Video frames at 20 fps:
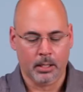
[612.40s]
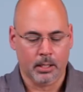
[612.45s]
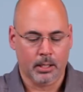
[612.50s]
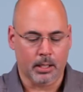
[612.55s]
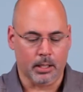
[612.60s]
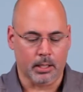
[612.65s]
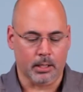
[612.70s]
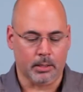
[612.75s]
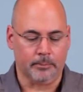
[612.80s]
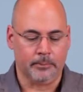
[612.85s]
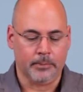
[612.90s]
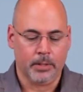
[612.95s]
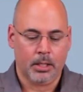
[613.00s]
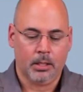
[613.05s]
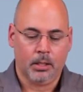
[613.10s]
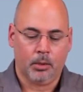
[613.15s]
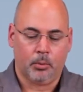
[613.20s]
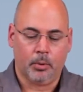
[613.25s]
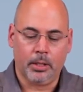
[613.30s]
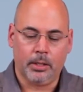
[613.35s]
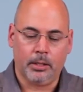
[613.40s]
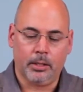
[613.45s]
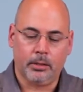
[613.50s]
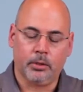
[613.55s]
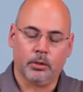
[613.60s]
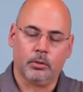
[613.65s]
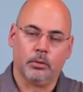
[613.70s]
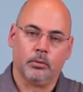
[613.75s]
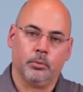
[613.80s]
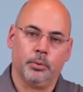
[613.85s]
One of the
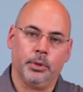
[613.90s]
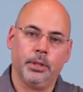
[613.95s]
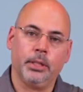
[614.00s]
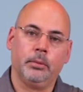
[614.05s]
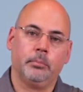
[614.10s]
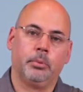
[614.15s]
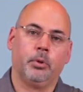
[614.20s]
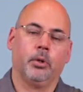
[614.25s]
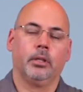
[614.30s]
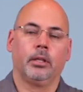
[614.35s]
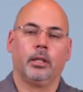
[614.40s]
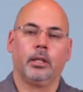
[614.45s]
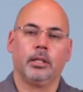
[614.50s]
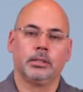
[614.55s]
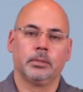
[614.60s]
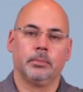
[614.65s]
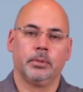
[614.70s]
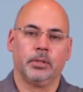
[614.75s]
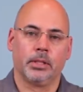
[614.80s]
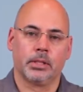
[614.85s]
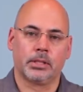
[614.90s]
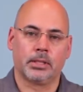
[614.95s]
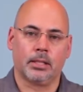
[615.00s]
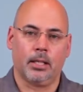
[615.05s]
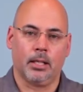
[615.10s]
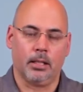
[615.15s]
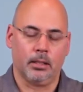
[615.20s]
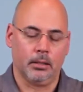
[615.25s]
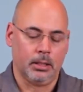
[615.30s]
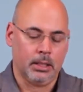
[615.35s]
other really important things about this
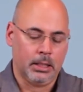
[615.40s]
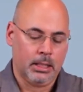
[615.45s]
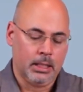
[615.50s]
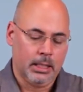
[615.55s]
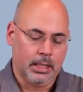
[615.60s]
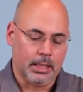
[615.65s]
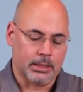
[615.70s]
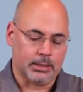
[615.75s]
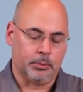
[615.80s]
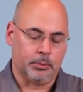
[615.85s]
slider is that